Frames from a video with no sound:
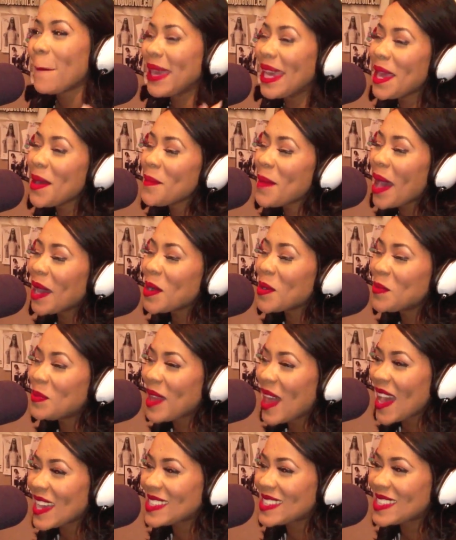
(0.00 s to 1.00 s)
Me and Michael
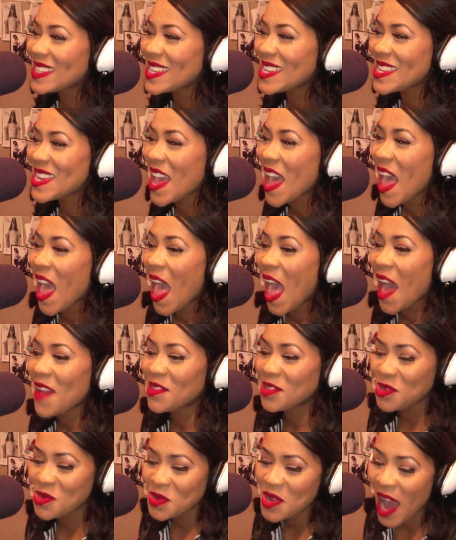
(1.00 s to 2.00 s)
Blackson have a
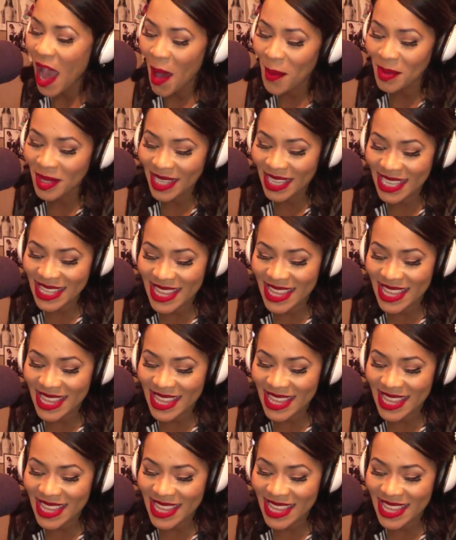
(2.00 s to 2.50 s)
new comedy